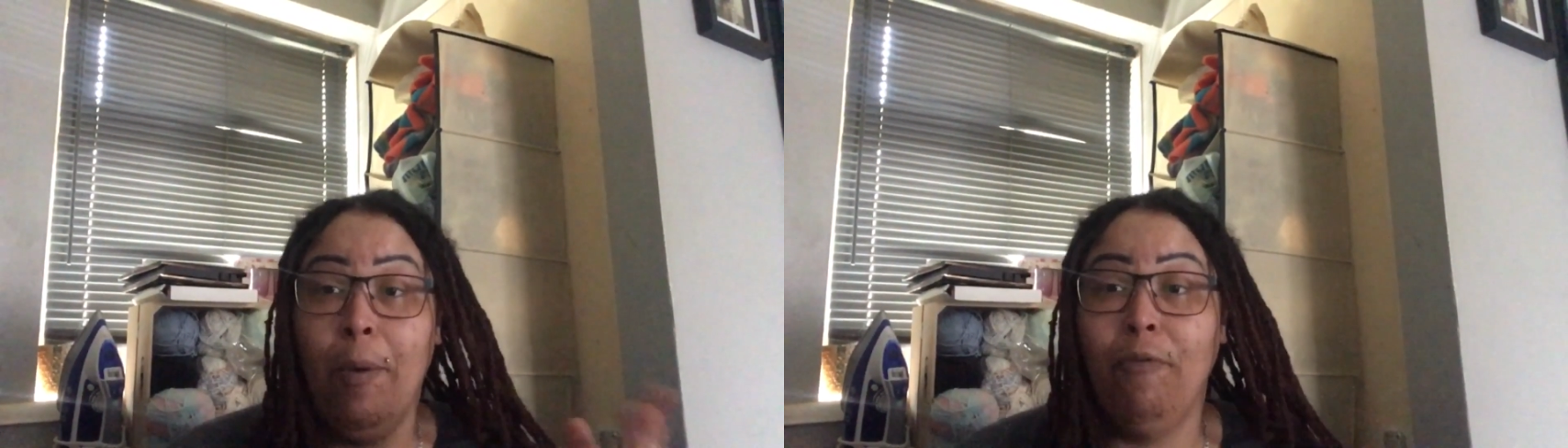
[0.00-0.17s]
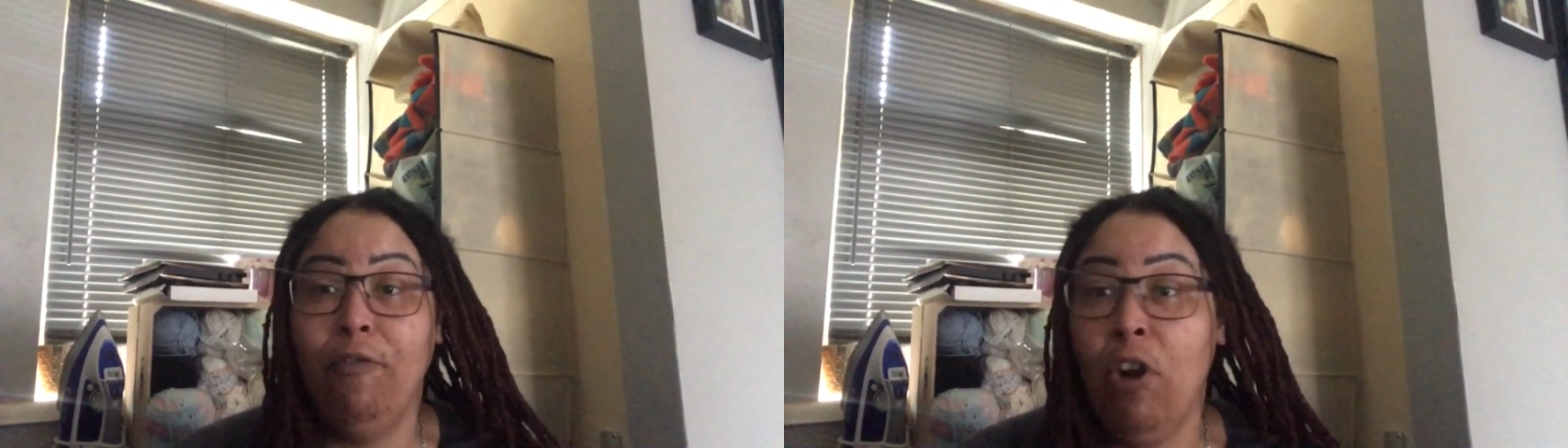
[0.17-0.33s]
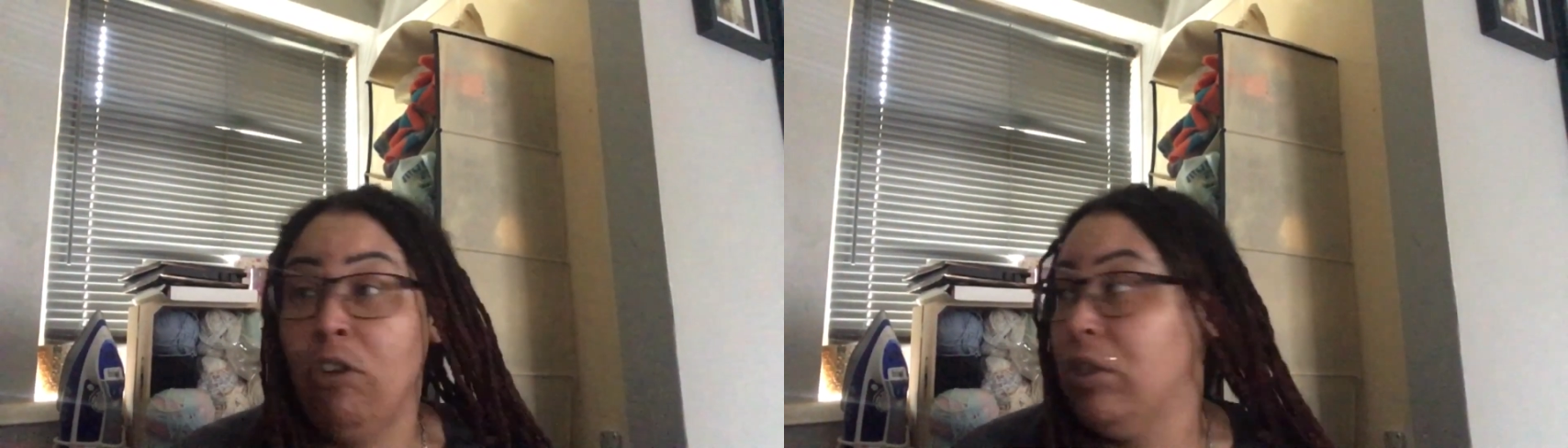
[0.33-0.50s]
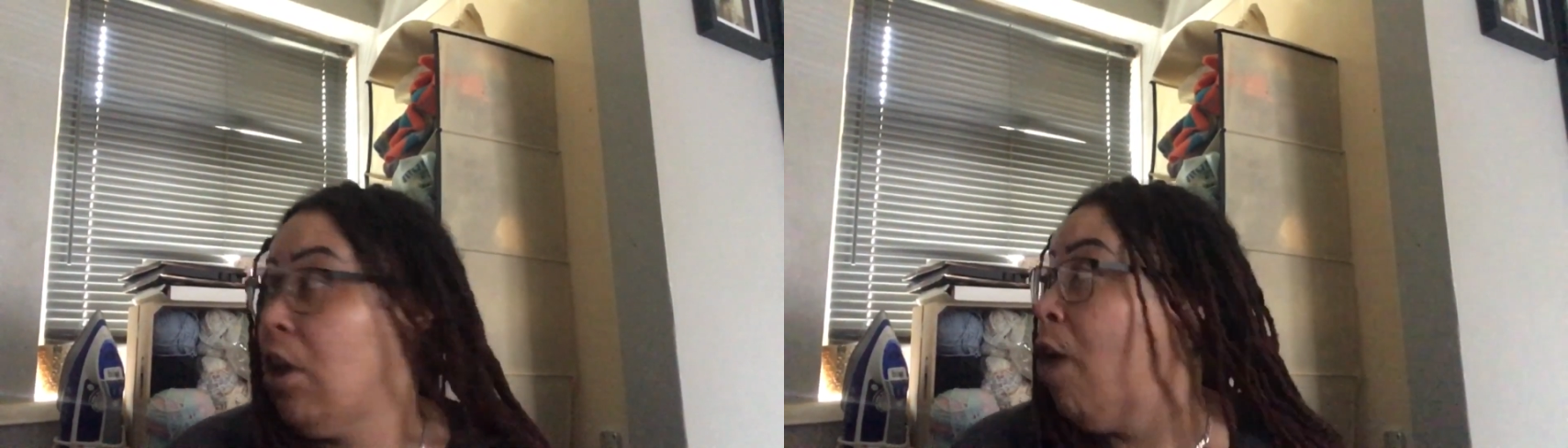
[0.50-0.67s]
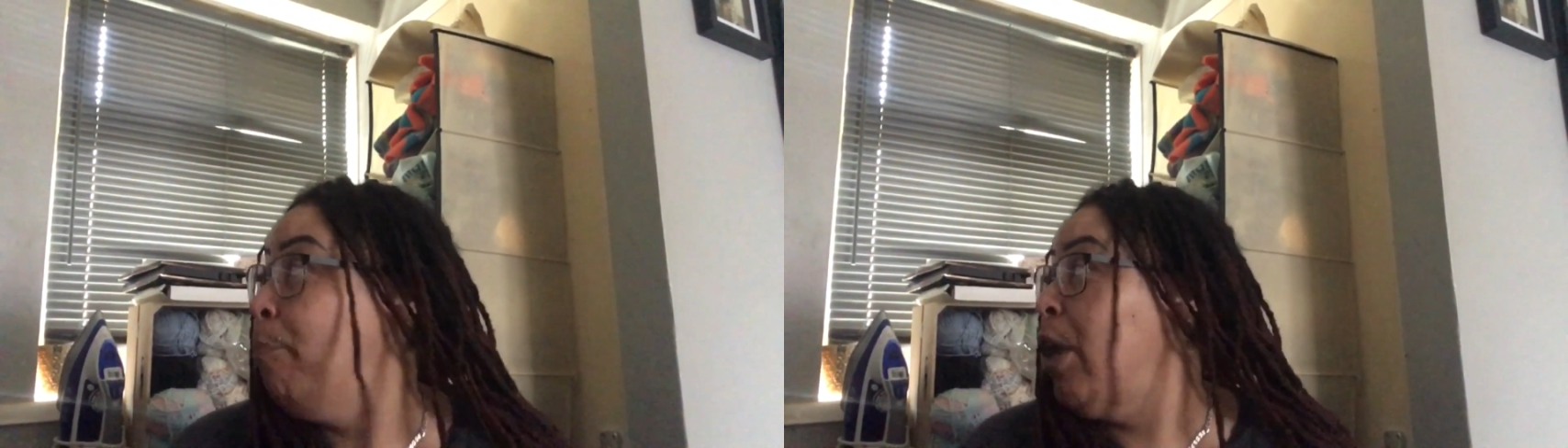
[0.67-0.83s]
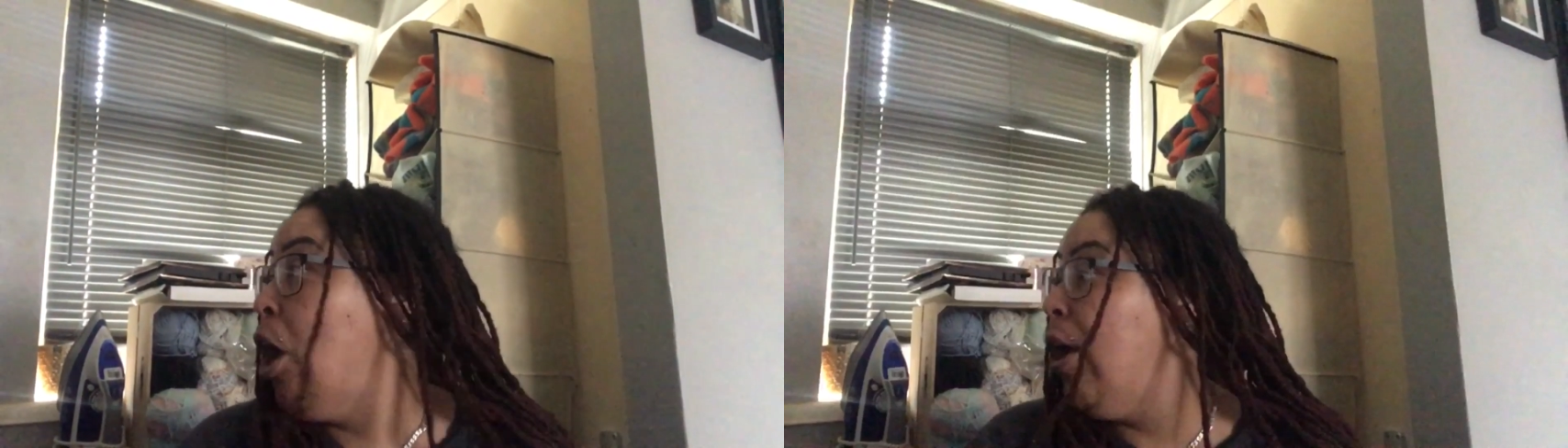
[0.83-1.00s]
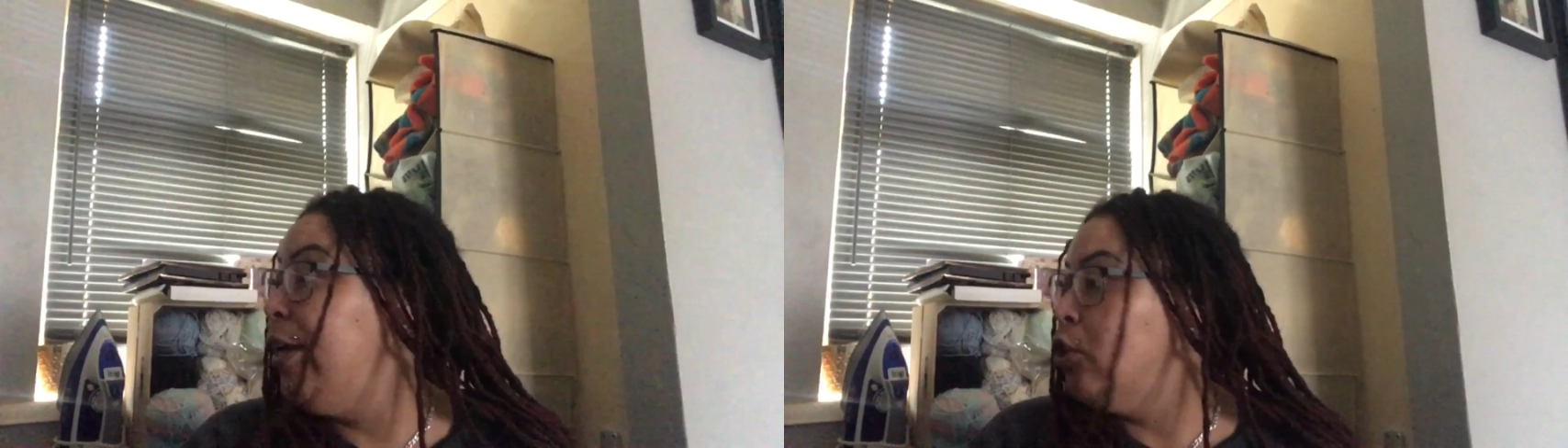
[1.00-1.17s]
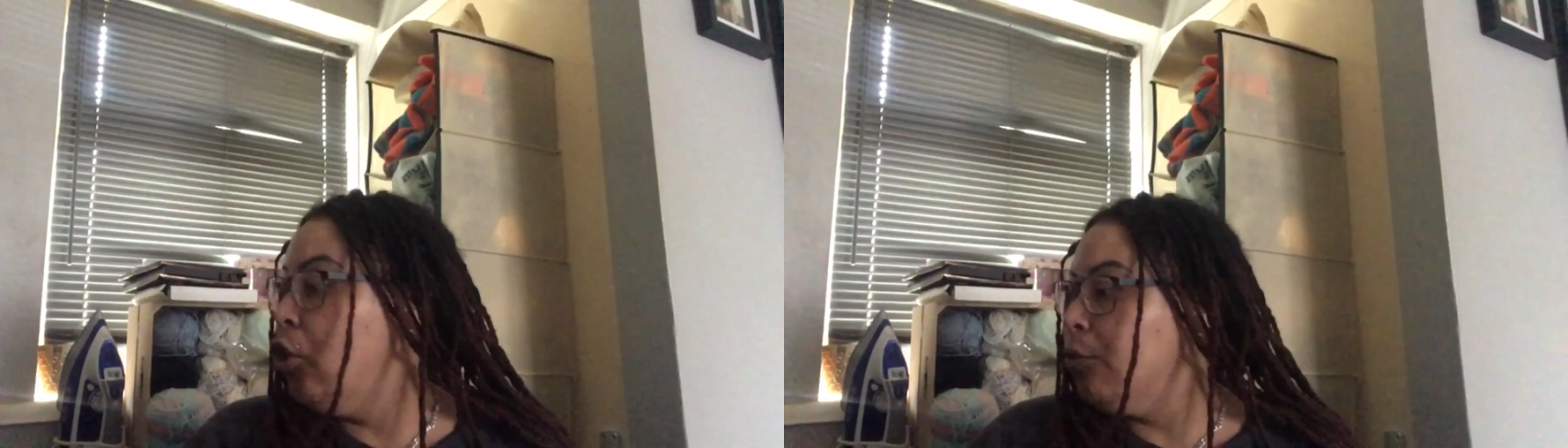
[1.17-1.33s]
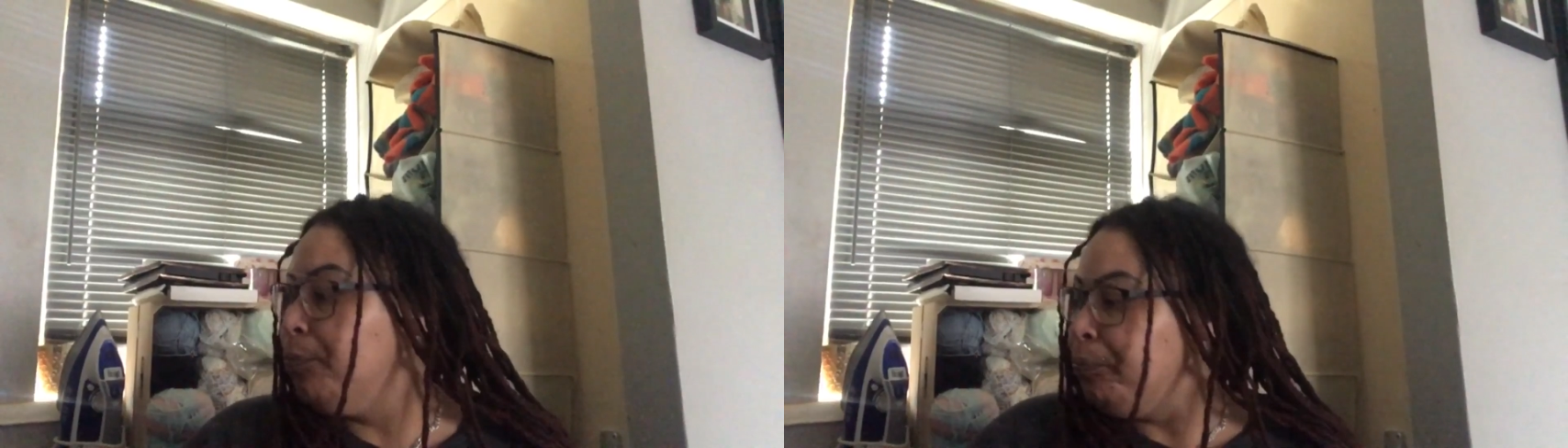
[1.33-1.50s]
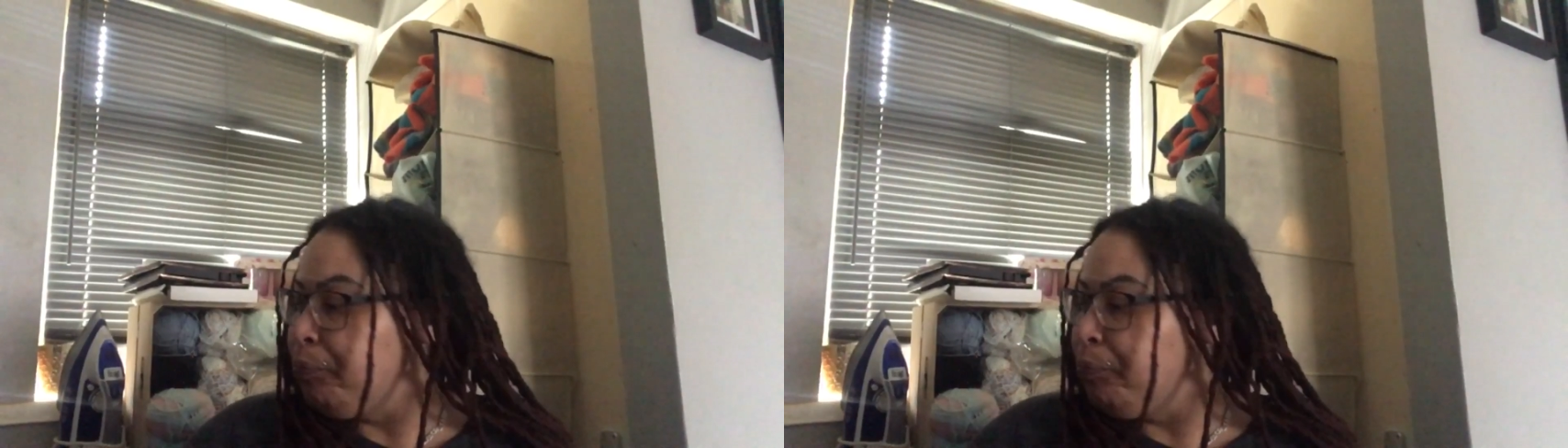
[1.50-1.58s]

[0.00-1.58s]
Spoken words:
on vlogs that I'm behind on,